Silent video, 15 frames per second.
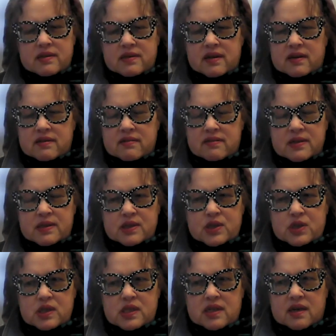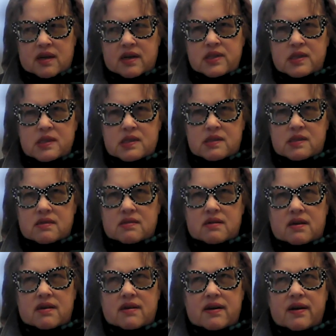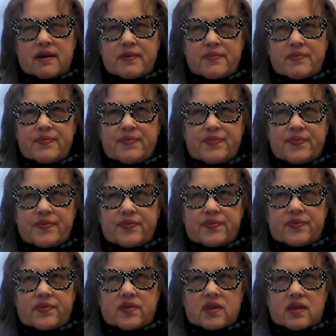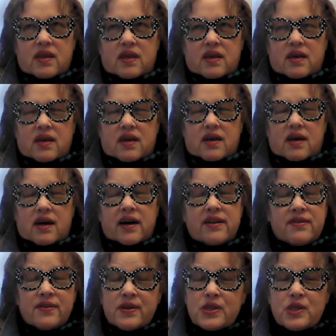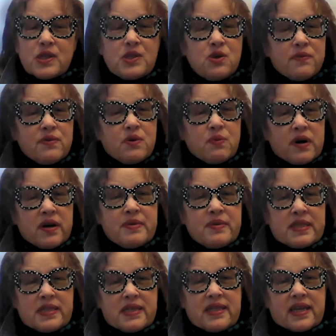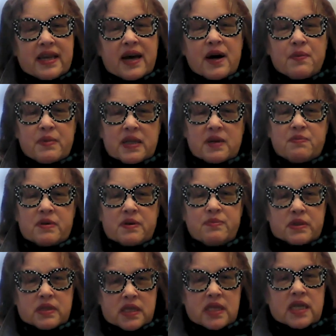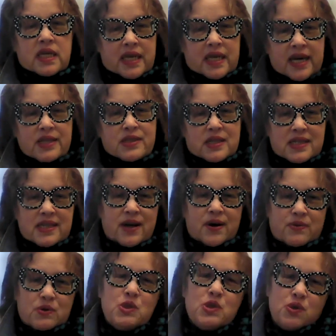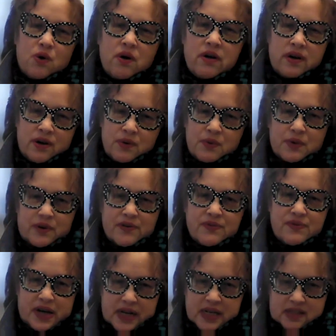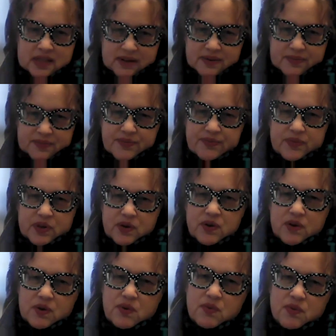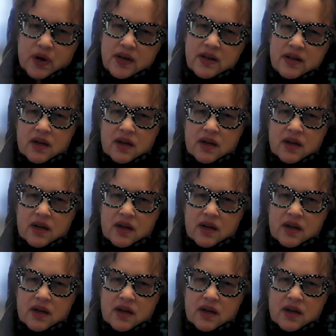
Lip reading: yeah, that's interesting. Um I don't know, it's just overwhelming to think how many people didn't get to tell their story who were affected, right?